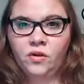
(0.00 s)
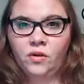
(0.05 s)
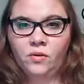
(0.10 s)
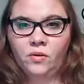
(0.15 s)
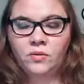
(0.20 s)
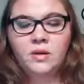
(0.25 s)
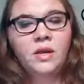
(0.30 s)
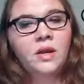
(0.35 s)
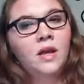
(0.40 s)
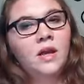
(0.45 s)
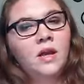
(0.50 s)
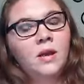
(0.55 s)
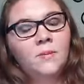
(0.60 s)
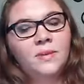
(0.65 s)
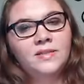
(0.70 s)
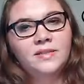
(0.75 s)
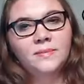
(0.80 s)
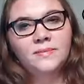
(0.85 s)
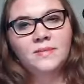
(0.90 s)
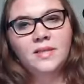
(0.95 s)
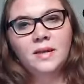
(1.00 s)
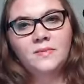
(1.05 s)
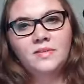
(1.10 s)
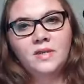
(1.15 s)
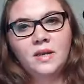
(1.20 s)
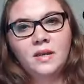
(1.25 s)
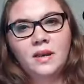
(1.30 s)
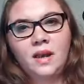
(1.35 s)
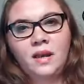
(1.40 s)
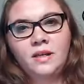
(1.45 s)
own, but sometimes
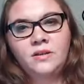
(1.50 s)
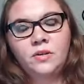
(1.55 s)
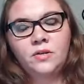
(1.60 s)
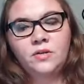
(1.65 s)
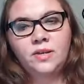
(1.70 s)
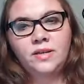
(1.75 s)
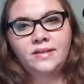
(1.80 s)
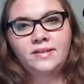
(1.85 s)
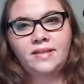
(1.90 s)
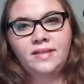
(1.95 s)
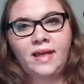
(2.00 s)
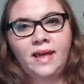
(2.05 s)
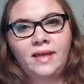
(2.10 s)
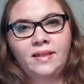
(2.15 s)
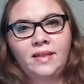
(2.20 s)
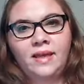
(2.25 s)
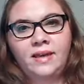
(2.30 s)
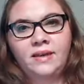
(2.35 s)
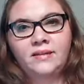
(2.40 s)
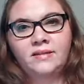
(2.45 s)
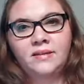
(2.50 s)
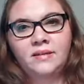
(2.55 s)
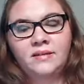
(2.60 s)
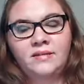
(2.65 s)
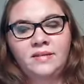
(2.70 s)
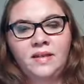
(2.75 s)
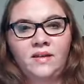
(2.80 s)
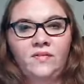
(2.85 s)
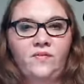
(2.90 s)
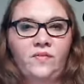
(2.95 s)
I notice that, like,
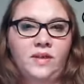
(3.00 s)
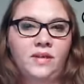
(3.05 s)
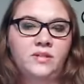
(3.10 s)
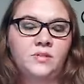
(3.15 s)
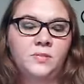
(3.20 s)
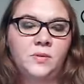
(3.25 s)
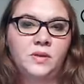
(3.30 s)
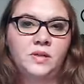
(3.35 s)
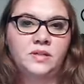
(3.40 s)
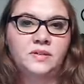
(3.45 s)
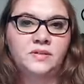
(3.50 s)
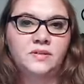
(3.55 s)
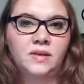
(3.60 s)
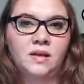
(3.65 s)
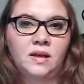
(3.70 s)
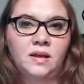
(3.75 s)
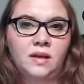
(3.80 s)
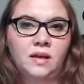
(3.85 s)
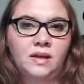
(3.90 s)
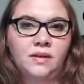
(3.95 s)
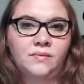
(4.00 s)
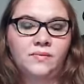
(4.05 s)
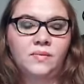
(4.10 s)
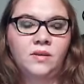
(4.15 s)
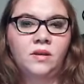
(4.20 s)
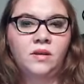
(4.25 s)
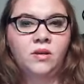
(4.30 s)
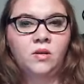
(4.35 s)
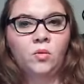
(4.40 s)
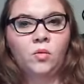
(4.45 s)
say Facebook's,
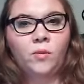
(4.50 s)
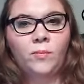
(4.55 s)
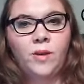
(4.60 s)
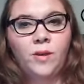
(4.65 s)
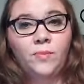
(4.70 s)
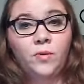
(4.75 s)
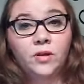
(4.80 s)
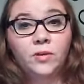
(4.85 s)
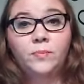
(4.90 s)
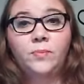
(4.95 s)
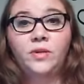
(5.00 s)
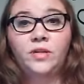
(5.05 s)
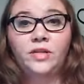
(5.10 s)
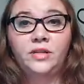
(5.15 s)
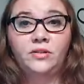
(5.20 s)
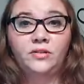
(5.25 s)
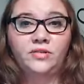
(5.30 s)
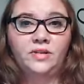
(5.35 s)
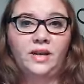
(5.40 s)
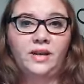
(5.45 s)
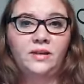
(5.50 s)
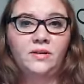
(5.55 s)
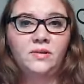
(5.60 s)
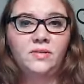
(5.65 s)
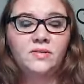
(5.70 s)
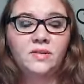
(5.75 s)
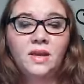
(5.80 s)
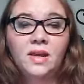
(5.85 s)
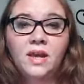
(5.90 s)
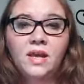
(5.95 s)
where people can put in their
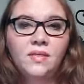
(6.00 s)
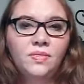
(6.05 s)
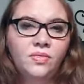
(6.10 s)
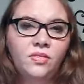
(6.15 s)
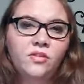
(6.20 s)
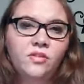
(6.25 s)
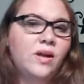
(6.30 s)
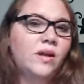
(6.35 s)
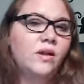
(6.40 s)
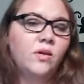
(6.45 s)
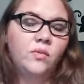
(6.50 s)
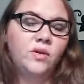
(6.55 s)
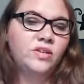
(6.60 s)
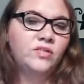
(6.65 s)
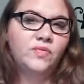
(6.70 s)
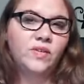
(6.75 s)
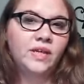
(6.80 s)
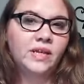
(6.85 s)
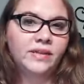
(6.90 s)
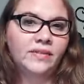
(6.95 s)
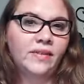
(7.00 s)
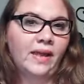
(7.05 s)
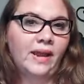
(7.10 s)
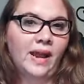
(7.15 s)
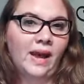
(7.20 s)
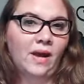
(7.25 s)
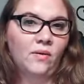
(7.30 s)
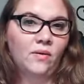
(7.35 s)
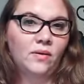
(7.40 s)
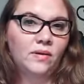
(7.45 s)
titles, they're not always filling that
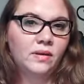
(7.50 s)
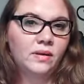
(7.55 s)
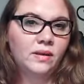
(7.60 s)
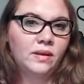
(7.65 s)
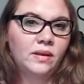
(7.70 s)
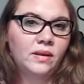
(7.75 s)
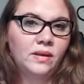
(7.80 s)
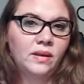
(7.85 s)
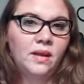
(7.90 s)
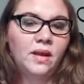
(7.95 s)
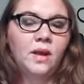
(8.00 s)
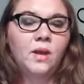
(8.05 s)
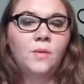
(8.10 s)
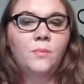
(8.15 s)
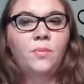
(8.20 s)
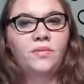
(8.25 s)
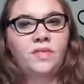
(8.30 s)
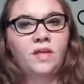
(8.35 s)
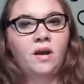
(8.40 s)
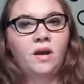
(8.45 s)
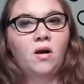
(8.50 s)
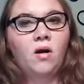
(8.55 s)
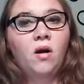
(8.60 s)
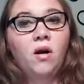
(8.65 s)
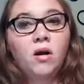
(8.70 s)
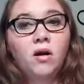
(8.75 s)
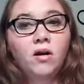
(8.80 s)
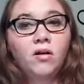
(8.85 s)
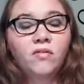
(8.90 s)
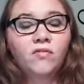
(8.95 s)
out, but they
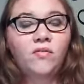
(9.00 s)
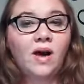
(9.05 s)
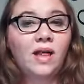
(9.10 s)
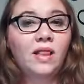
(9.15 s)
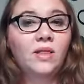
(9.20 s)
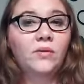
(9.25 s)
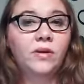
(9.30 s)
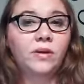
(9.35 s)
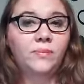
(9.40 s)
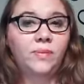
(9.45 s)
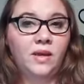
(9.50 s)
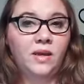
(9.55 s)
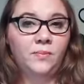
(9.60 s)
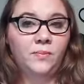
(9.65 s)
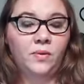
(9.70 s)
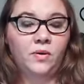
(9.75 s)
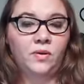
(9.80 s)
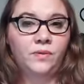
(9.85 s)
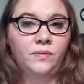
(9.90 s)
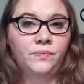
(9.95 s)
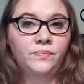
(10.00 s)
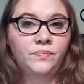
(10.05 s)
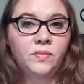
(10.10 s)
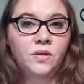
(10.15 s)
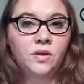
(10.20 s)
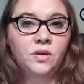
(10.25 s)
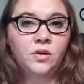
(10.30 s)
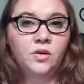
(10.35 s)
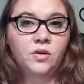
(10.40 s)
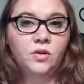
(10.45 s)
are following people
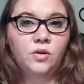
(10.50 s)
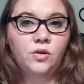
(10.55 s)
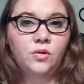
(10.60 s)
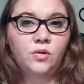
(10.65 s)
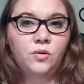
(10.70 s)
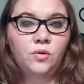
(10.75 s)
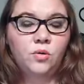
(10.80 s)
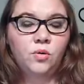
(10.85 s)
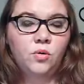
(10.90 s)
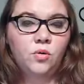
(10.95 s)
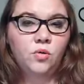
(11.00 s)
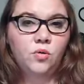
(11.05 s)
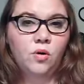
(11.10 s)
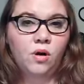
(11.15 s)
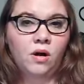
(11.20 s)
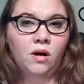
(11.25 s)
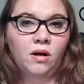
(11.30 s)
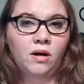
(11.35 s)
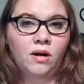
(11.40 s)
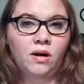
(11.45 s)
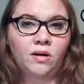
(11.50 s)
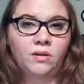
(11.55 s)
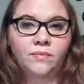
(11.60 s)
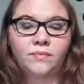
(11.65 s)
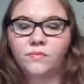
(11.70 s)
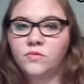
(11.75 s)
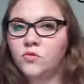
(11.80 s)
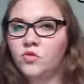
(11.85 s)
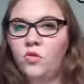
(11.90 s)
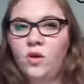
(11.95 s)
who are
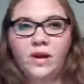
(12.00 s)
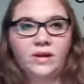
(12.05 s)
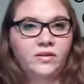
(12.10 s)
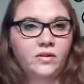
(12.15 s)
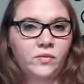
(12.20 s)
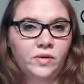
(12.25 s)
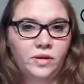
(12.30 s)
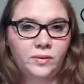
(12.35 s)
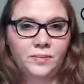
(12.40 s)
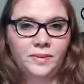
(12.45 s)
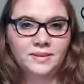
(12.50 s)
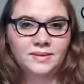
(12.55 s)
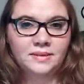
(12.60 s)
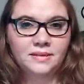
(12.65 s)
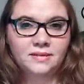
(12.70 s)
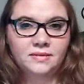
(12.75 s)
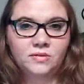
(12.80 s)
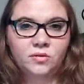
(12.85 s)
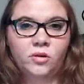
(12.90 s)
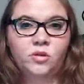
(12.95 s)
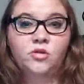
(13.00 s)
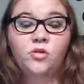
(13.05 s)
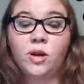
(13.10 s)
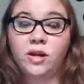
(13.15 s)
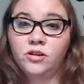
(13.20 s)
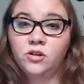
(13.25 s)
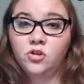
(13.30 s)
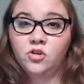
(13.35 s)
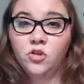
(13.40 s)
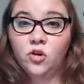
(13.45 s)
trying to run a business or trying
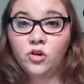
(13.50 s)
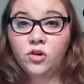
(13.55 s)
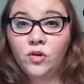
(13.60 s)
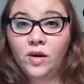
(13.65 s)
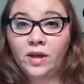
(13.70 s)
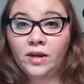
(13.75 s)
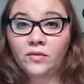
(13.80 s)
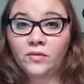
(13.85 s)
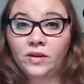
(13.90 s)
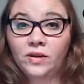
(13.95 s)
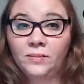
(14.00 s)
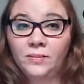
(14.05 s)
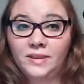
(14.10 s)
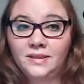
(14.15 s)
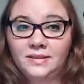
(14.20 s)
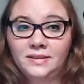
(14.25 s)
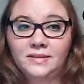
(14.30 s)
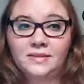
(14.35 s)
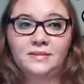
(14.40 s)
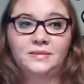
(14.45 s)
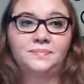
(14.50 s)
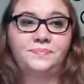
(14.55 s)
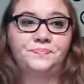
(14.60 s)
to show you how to run a business.